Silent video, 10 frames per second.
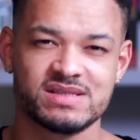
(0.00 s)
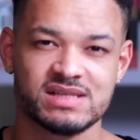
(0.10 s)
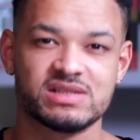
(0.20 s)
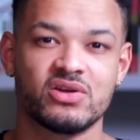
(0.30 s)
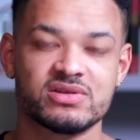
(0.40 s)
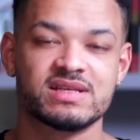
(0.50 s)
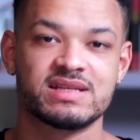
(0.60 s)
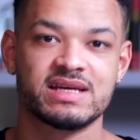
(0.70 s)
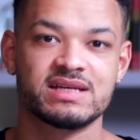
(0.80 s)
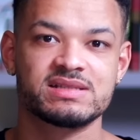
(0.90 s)
there's lots of
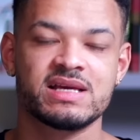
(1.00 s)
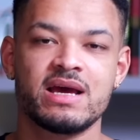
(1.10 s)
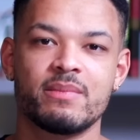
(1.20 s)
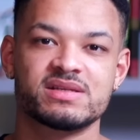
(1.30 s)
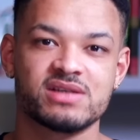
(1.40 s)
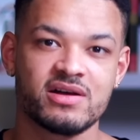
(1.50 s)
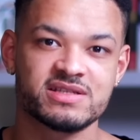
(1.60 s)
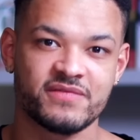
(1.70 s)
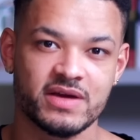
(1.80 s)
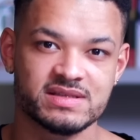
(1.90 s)
things, but it's hard
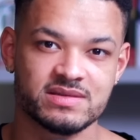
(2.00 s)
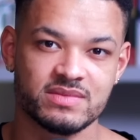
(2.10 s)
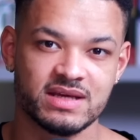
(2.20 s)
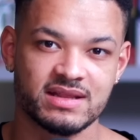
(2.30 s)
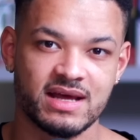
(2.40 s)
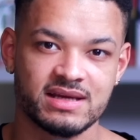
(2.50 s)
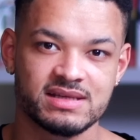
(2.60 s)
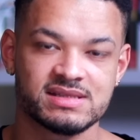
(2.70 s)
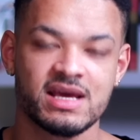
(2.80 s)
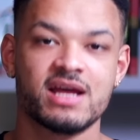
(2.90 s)
to find something that
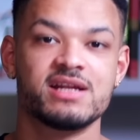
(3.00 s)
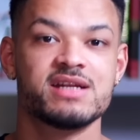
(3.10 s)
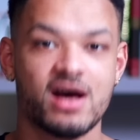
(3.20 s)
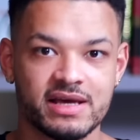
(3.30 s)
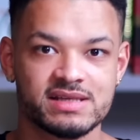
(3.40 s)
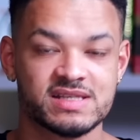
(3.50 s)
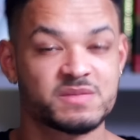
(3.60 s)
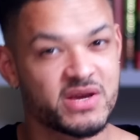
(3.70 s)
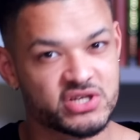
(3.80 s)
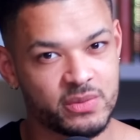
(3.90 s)
is nice,
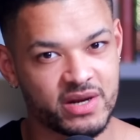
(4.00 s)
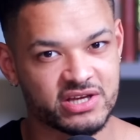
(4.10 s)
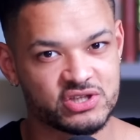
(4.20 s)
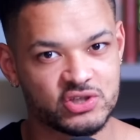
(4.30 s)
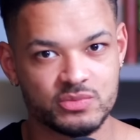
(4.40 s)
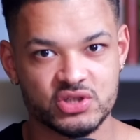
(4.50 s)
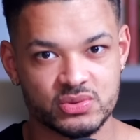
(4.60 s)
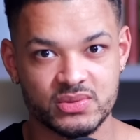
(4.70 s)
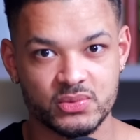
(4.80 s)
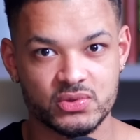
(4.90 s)
especially when consumed just
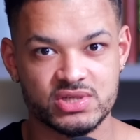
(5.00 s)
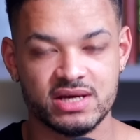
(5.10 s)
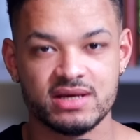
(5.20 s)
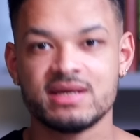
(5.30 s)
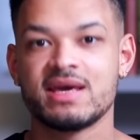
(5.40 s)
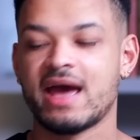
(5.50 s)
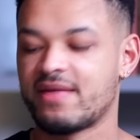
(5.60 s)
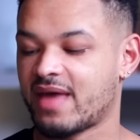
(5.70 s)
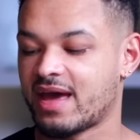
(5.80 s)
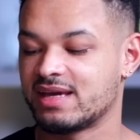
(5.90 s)
with water,
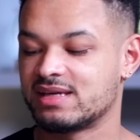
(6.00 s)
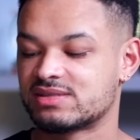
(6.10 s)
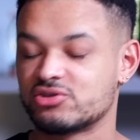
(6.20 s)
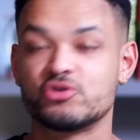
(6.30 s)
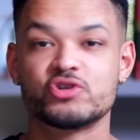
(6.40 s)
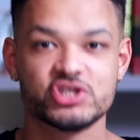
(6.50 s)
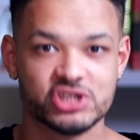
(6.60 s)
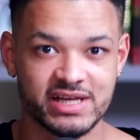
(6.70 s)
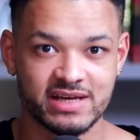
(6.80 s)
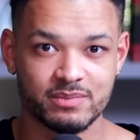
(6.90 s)
and that is
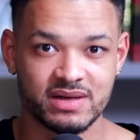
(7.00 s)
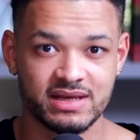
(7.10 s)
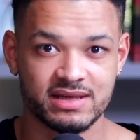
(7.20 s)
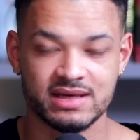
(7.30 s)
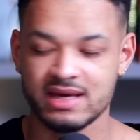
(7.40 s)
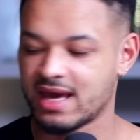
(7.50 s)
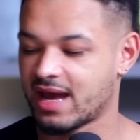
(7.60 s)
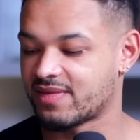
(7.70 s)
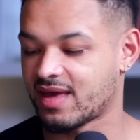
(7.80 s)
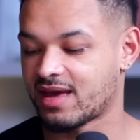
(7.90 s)
nutritionally complete
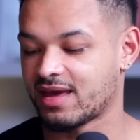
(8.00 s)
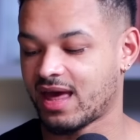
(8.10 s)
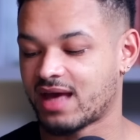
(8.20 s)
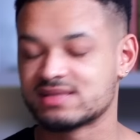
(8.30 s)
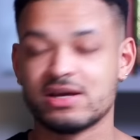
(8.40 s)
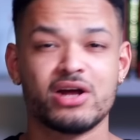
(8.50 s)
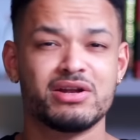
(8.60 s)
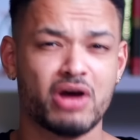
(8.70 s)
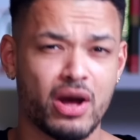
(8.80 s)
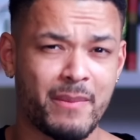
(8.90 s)
and that has
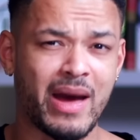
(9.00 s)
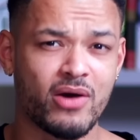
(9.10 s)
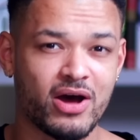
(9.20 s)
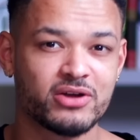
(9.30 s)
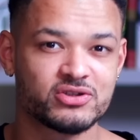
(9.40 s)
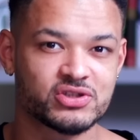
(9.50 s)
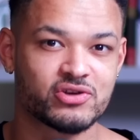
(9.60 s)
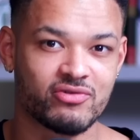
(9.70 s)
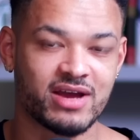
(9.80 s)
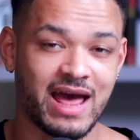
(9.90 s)
about 100
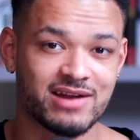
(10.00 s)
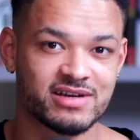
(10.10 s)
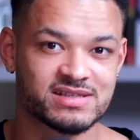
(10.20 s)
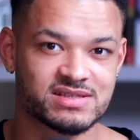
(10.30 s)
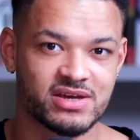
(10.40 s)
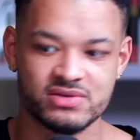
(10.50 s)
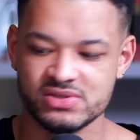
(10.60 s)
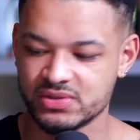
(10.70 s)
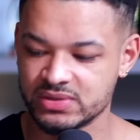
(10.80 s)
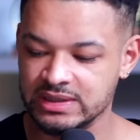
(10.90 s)
calories in
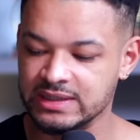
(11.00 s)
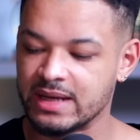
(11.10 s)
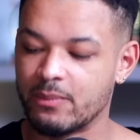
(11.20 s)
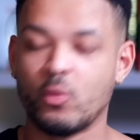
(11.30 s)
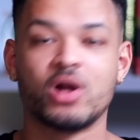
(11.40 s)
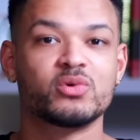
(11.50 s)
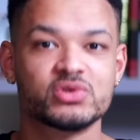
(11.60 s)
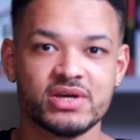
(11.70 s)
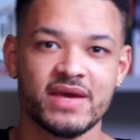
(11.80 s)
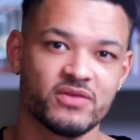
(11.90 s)
total while
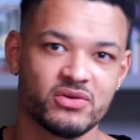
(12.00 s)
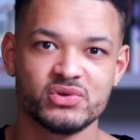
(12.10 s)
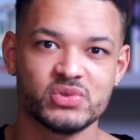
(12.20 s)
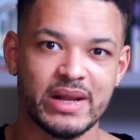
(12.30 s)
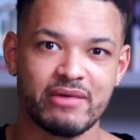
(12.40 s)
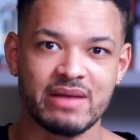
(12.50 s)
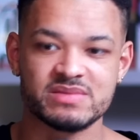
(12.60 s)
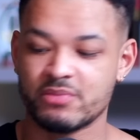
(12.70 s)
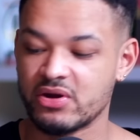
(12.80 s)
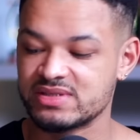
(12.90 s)
also giving you your 20 grams
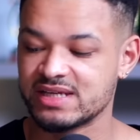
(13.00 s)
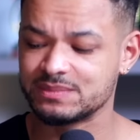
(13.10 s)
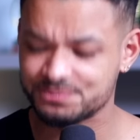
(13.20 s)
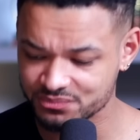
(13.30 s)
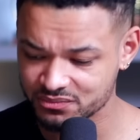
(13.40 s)
of protein